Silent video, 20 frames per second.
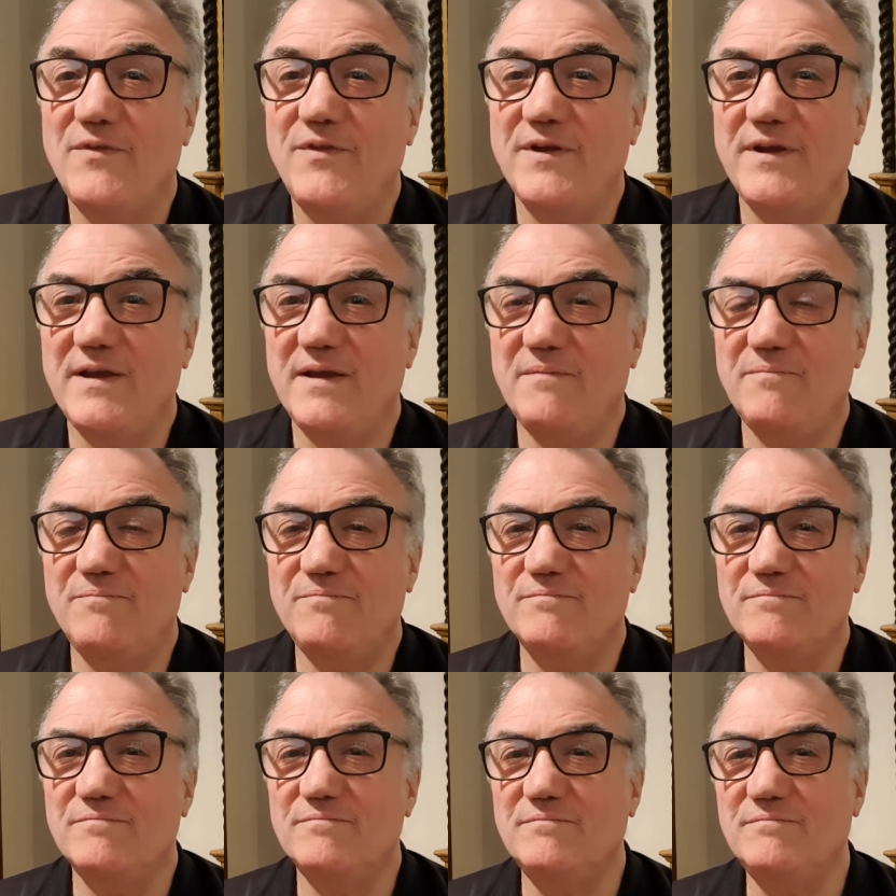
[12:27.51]

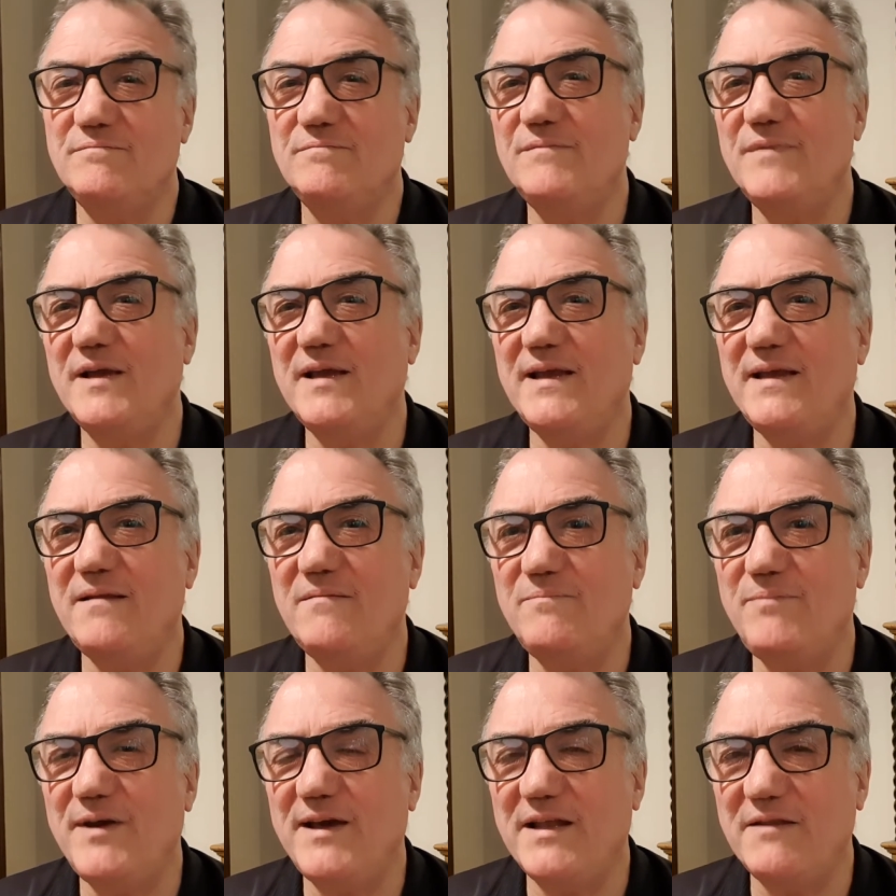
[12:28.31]
The
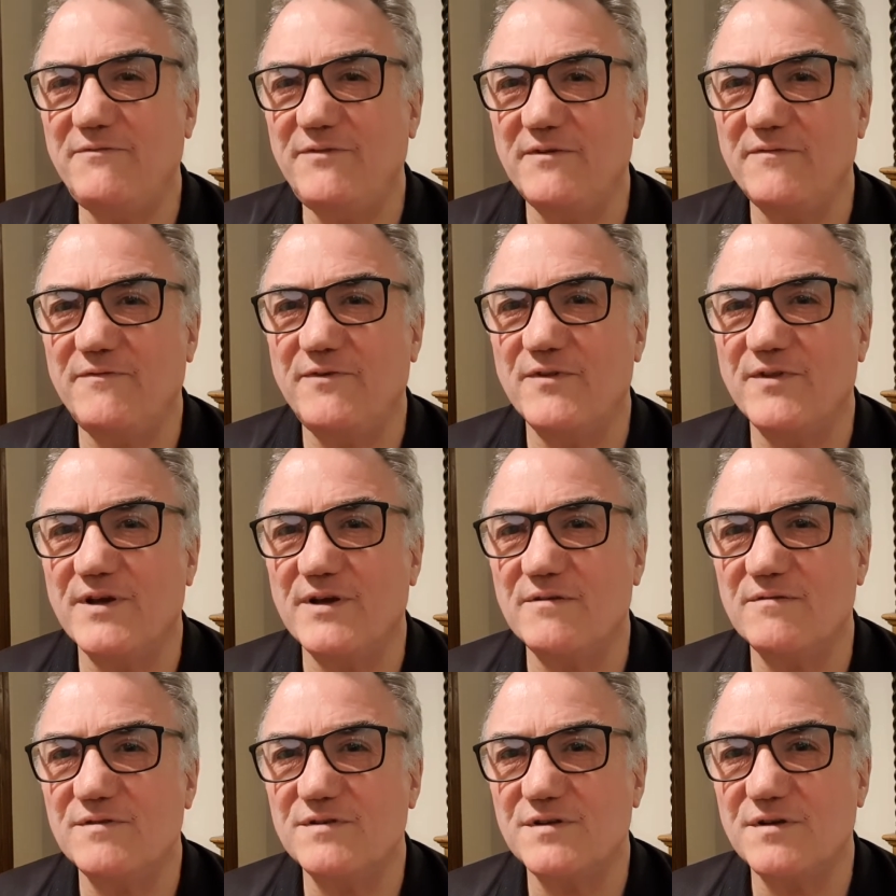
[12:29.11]
main benefit for
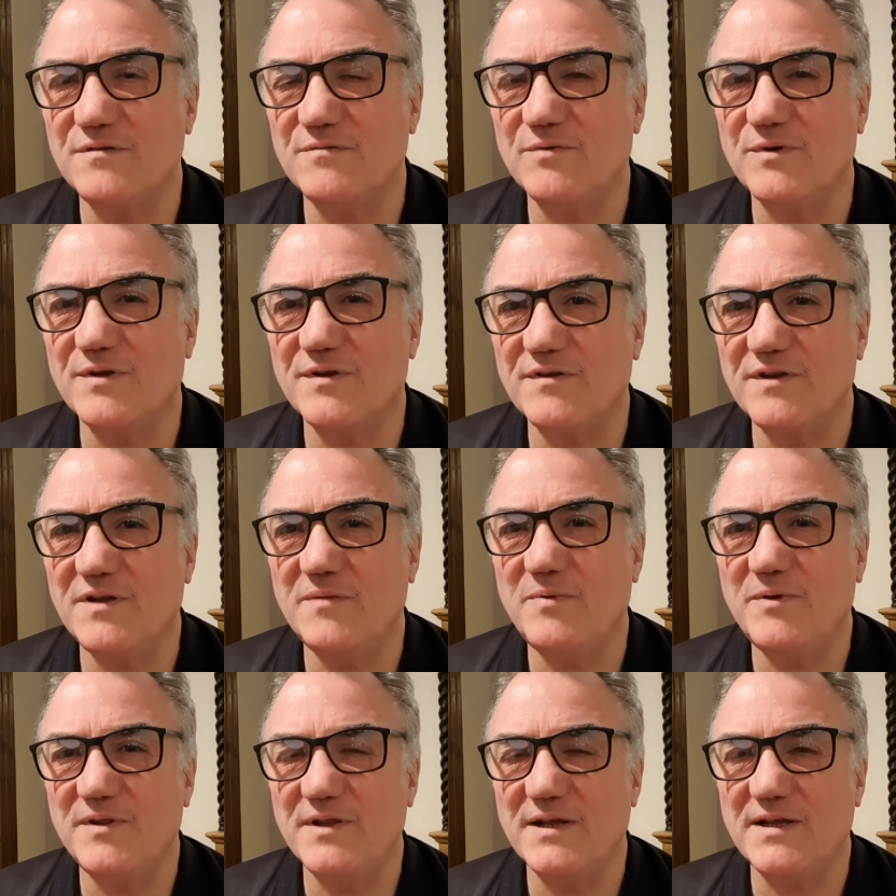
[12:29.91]
those who want to
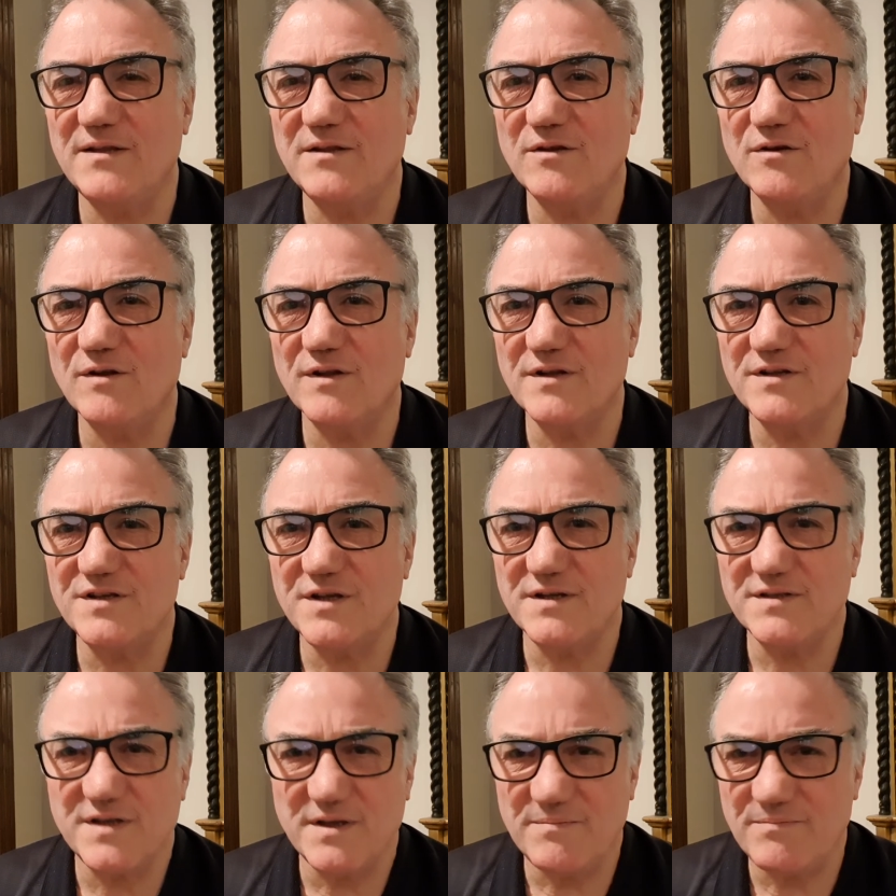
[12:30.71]
deepen their
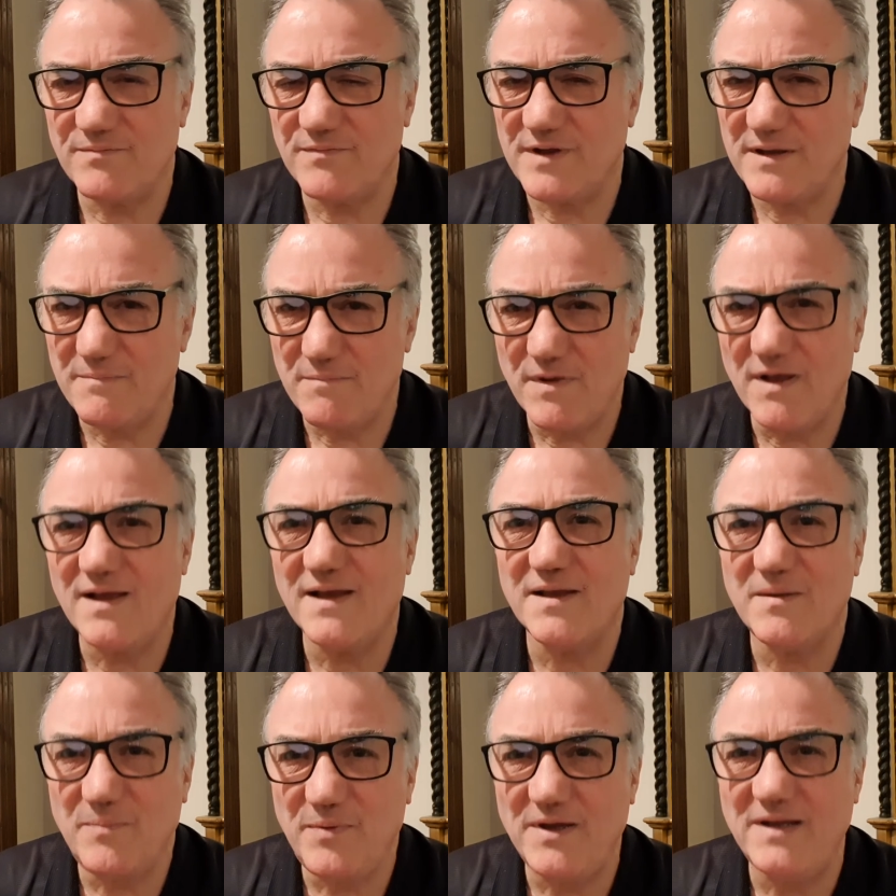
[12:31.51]
knowledge is, in
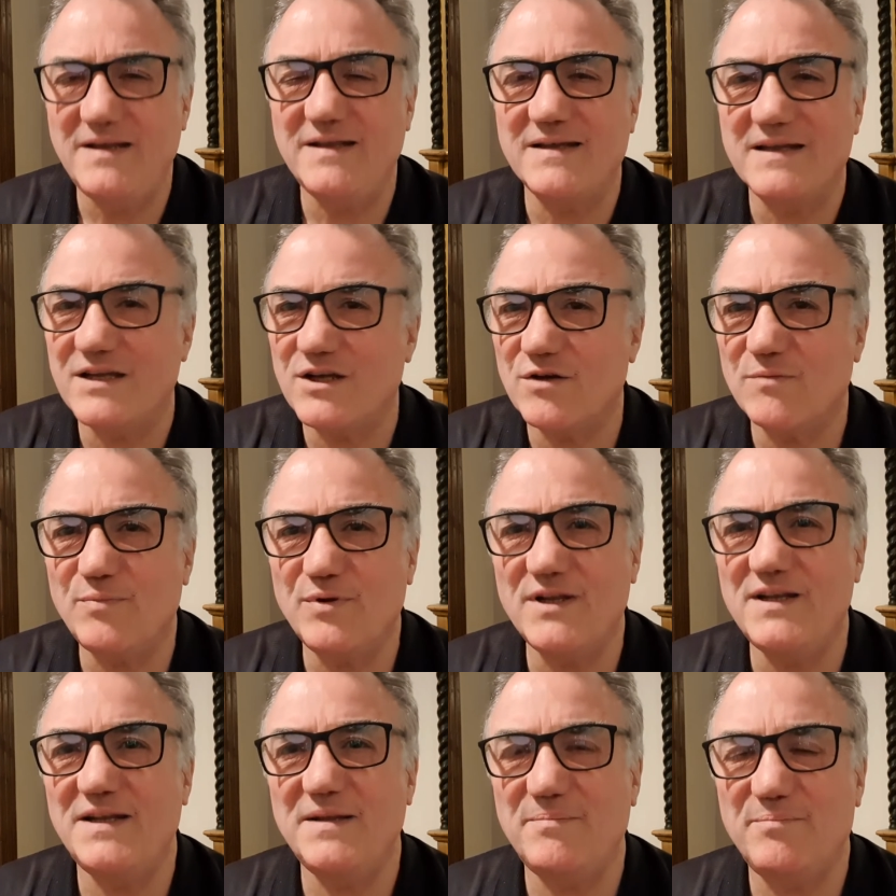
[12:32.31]
my opinion, it
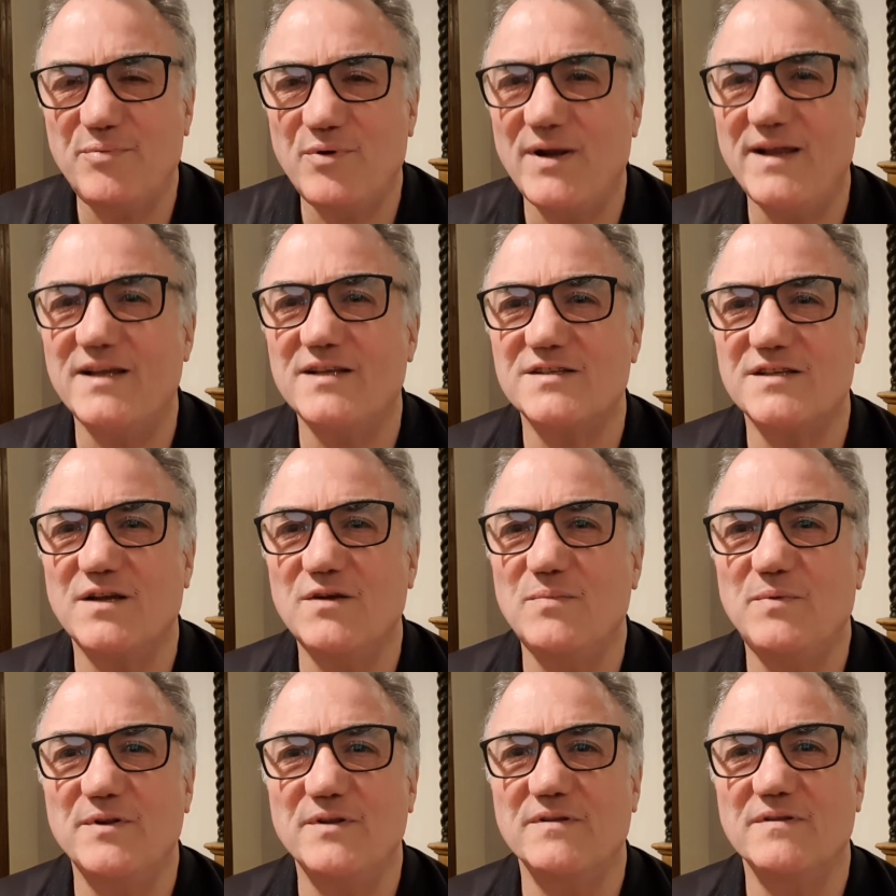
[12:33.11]
completely breaks
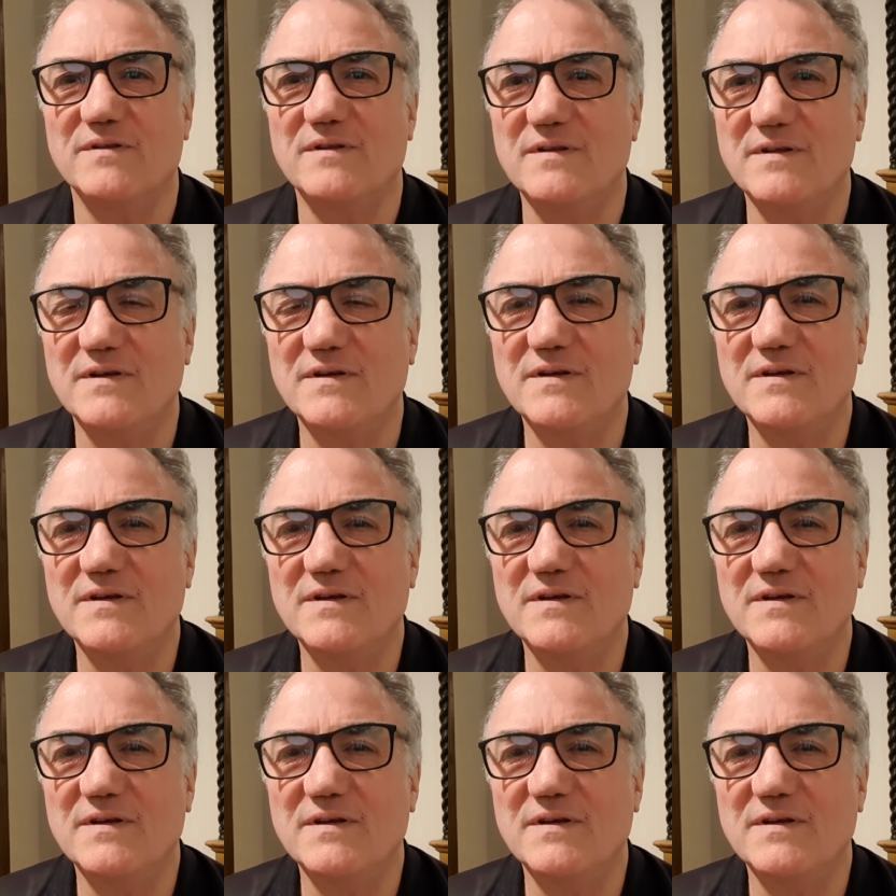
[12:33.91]
open